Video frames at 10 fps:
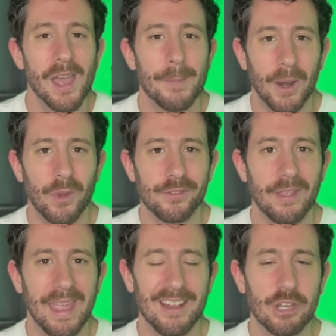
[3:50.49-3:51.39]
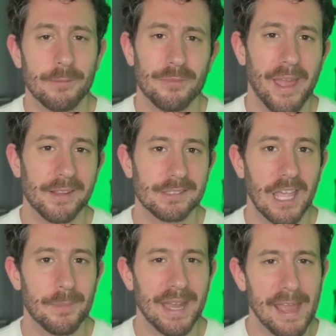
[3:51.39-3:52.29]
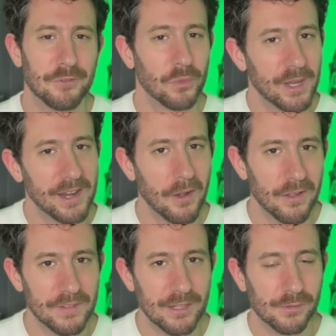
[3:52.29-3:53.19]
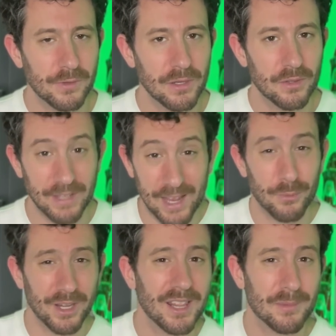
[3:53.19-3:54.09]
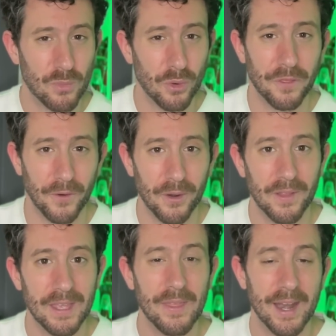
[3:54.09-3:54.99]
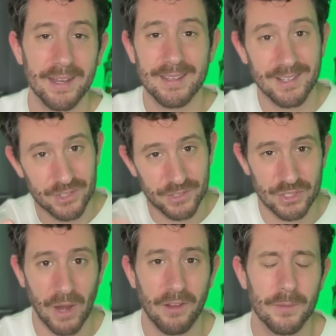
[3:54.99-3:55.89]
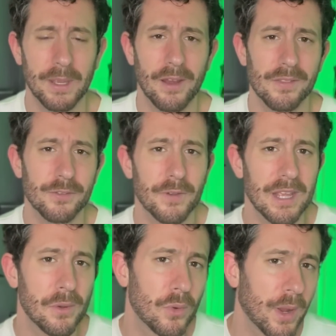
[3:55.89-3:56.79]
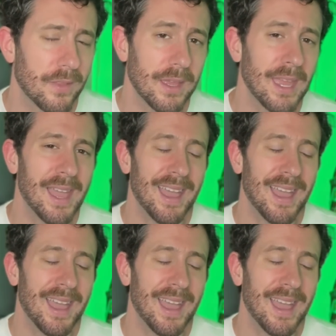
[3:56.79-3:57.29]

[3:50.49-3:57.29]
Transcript: But I will say, in terms of my excitement after reading all of these reviews and reading them more thoroughly than I did just sharing them here in this video quickly,